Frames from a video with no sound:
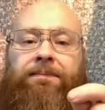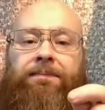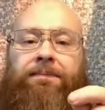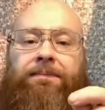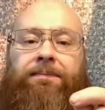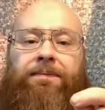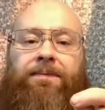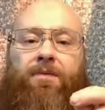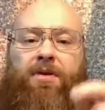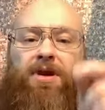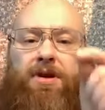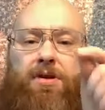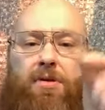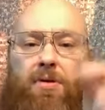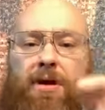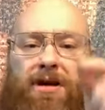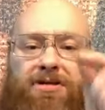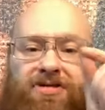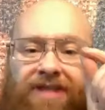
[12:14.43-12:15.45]
When you're
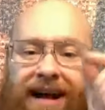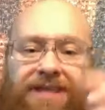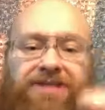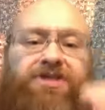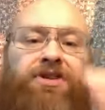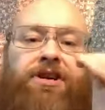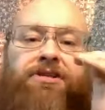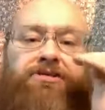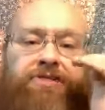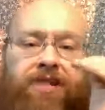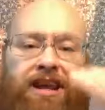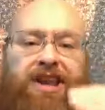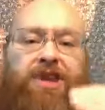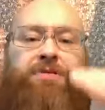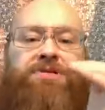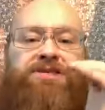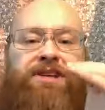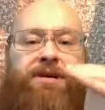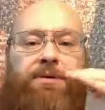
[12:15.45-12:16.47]
touched
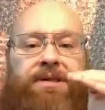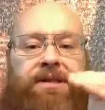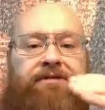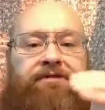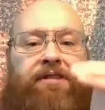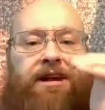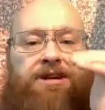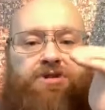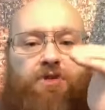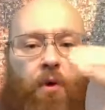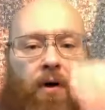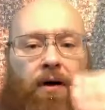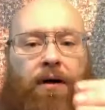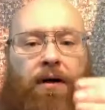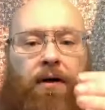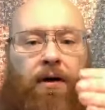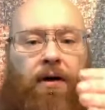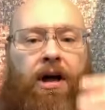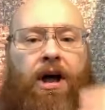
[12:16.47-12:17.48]
continuously with the fresh
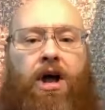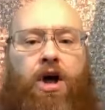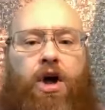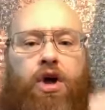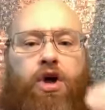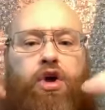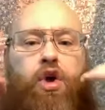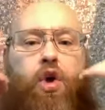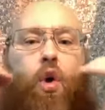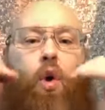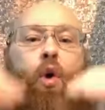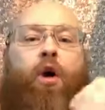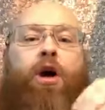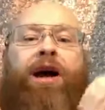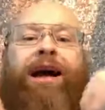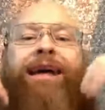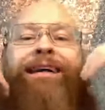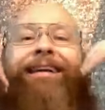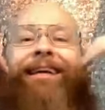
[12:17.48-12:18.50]
oil,
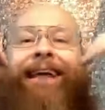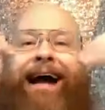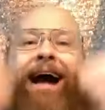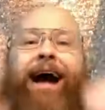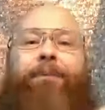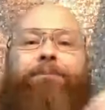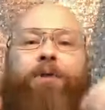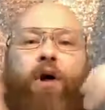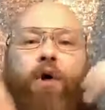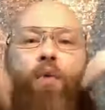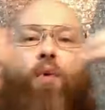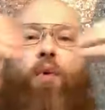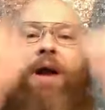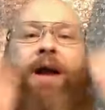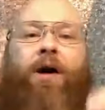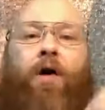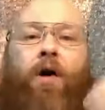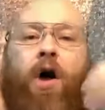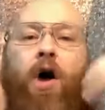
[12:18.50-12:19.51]
your cup
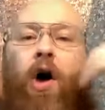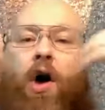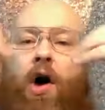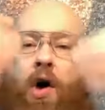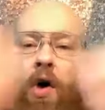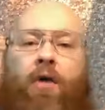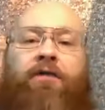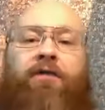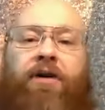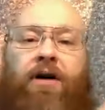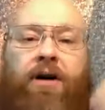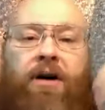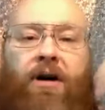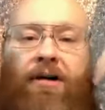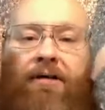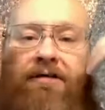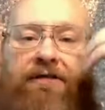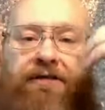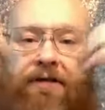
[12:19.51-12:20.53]
will
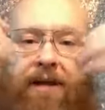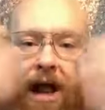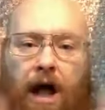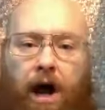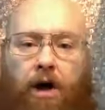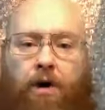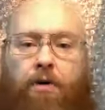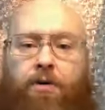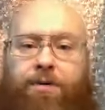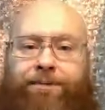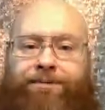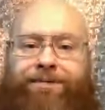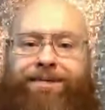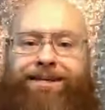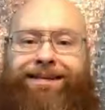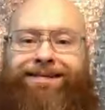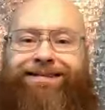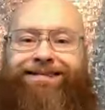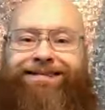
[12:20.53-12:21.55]
overflow.
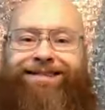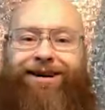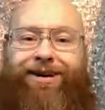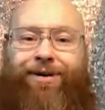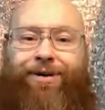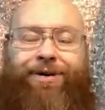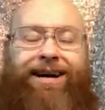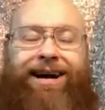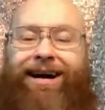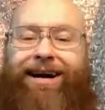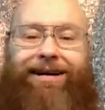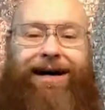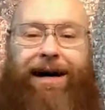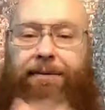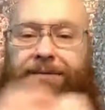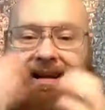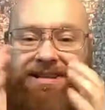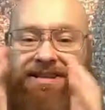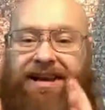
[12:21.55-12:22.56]
So uh,
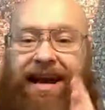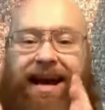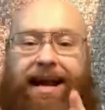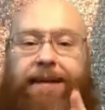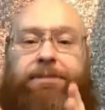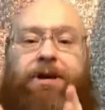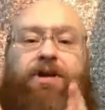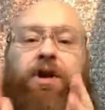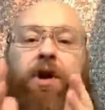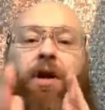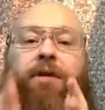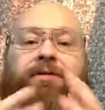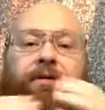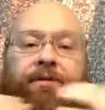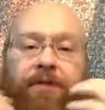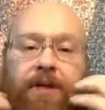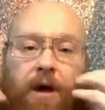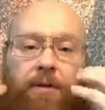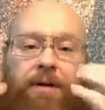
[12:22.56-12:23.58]
I'm excited about the
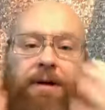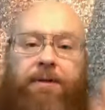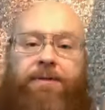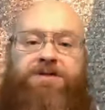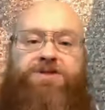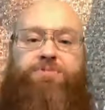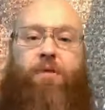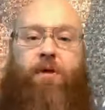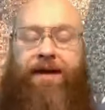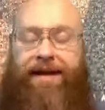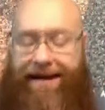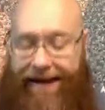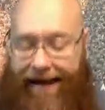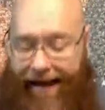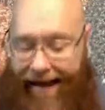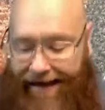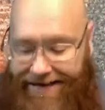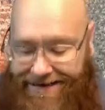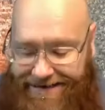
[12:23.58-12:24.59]
overflow here this morning,
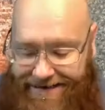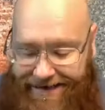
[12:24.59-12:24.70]
guys,